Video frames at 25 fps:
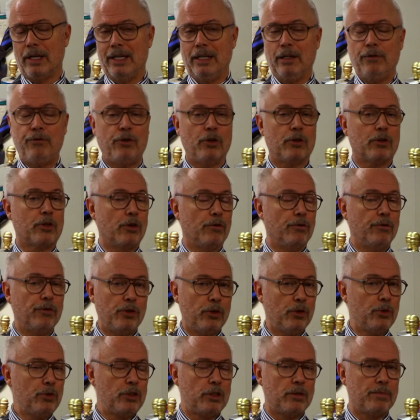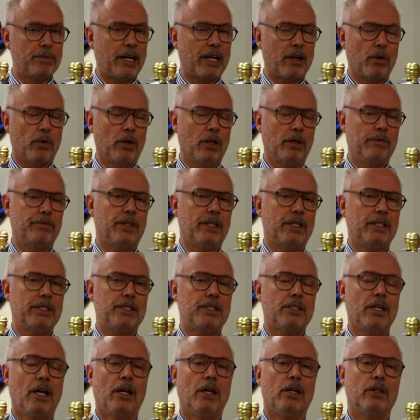And if you're confused about all of
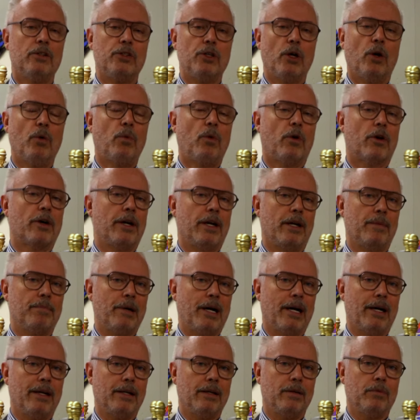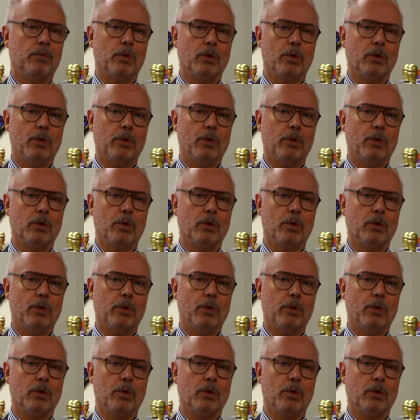this, don't worry about it.